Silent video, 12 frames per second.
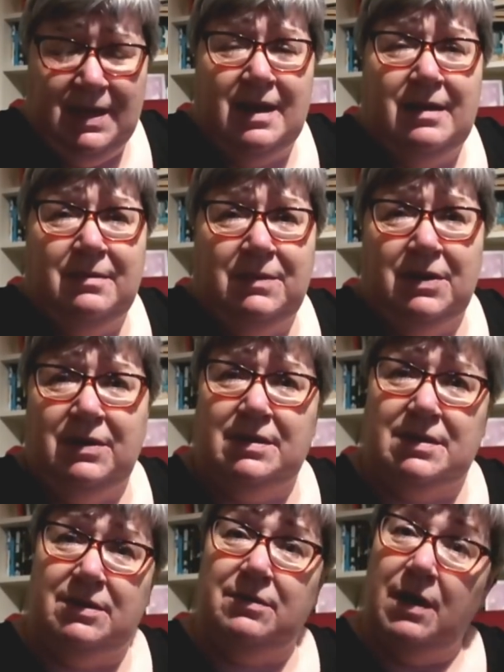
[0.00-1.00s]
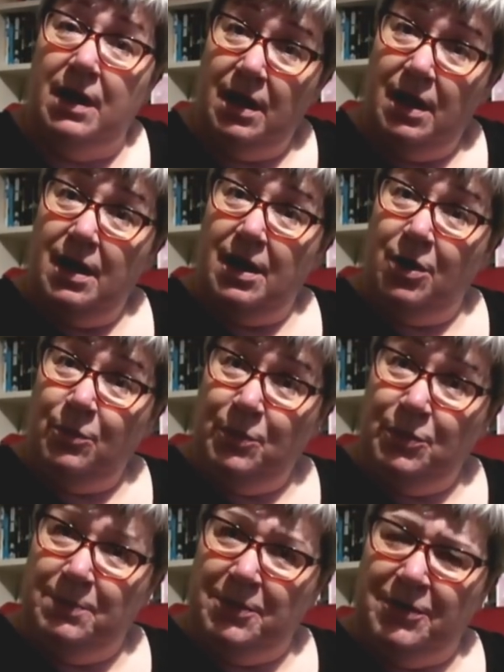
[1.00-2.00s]
and I'm going to
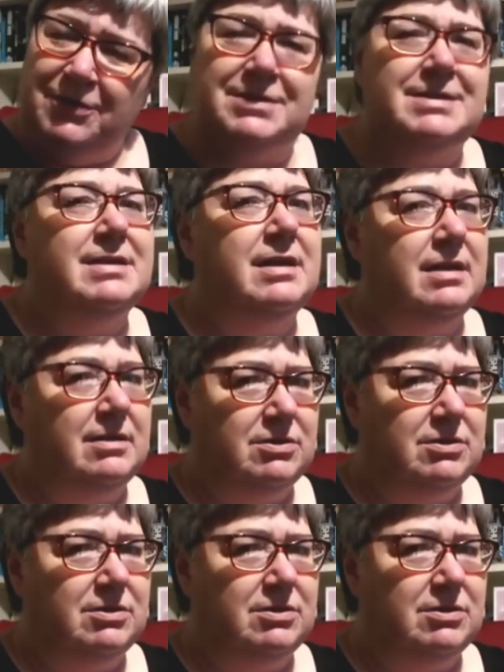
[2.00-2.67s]
open the box